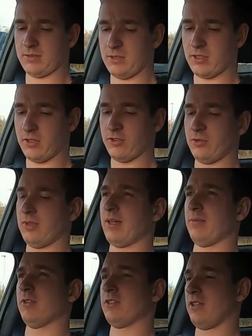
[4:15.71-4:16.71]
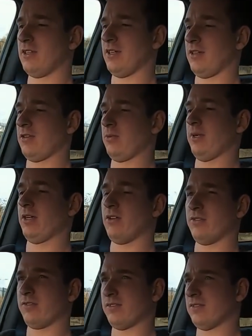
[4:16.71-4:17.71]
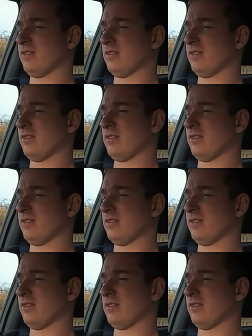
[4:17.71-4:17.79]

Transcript: launches. I'm going to turn it all the way off.